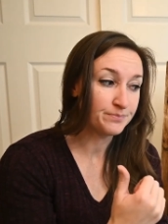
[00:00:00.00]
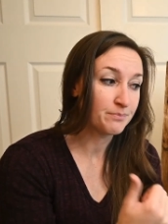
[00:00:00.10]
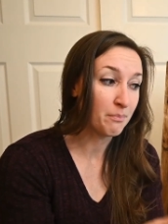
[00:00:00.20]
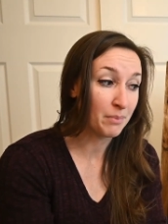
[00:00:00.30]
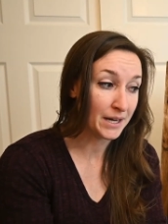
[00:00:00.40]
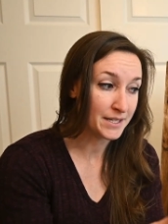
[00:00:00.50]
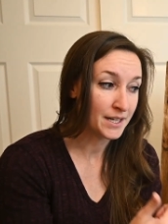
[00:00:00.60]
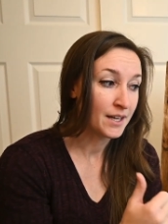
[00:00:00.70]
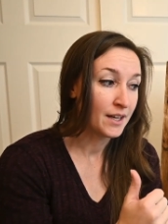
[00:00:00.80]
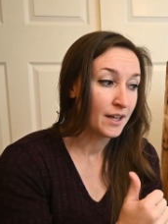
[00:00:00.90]
But
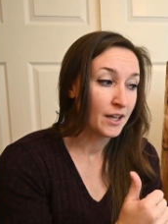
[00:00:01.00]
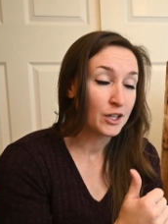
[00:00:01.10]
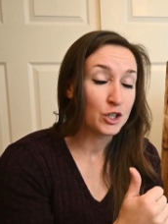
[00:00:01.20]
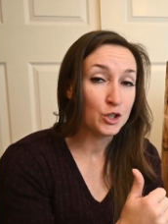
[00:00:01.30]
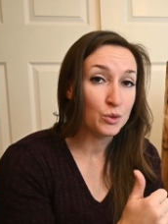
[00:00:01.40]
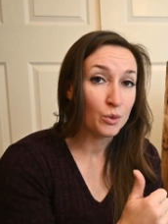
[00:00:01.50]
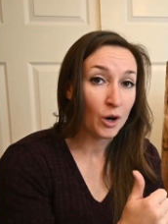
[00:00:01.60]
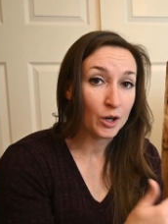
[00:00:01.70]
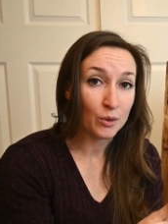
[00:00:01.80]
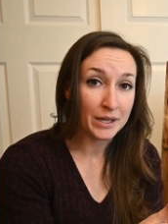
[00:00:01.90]
you
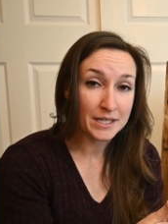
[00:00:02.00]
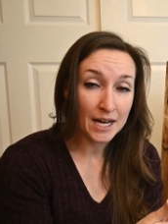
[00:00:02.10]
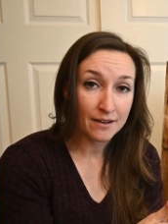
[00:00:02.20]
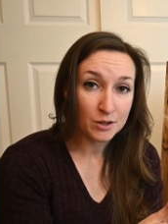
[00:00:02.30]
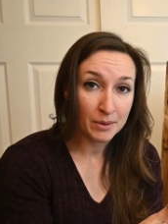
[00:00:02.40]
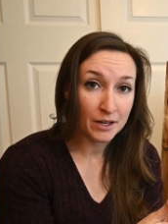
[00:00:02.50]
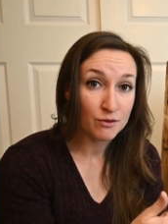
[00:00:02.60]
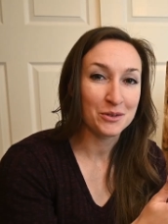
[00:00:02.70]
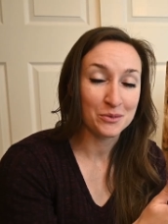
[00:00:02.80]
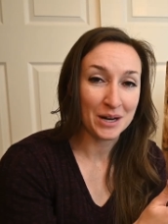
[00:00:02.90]
are going to have to pay
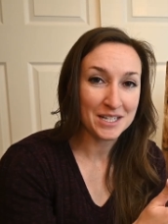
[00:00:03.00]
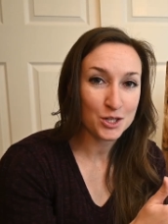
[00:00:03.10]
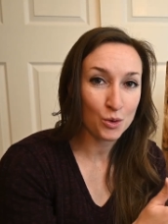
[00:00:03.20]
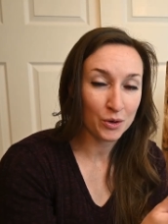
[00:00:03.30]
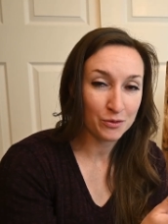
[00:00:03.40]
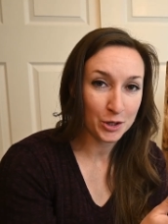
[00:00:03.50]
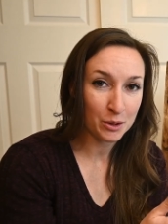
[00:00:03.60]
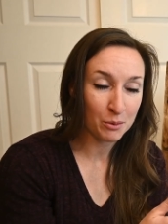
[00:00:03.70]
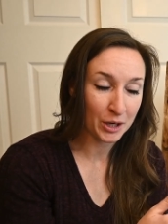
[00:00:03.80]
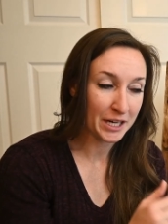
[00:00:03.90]
for rent or for
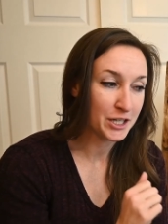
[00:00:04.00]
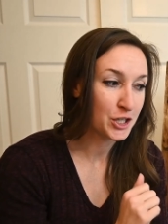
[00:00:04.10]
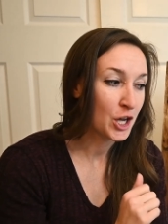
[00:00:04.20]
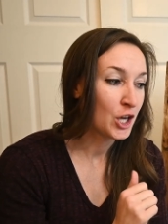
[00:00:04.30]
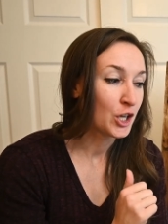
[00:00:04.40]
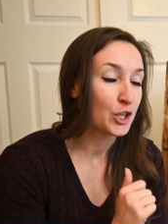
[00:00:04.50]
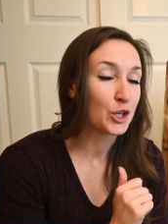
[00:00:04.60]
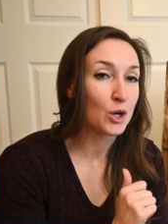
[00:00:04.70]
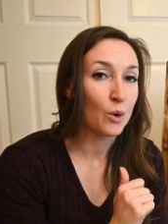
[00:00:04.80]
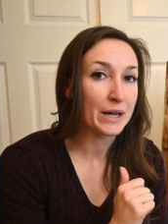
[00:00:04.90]
your mortgage. You're
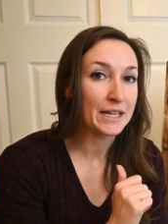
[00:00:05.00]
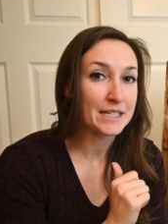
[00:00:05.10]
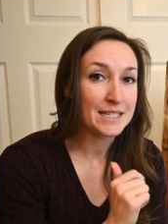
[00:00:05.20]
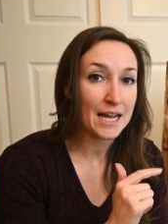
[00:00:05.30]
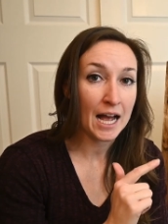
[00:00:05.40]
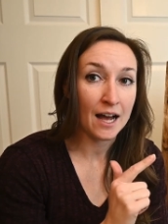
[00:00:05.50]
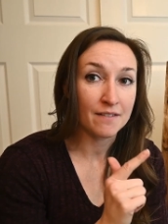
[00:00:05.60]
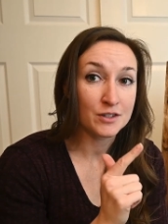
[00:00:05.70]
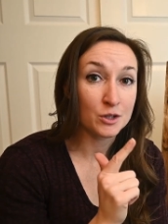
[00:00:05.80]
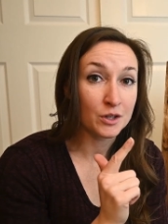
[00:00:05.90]
going to
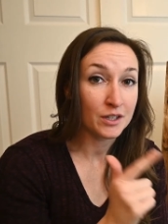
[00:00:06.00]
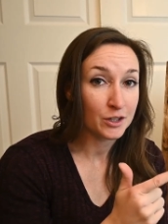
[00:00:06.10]
have to,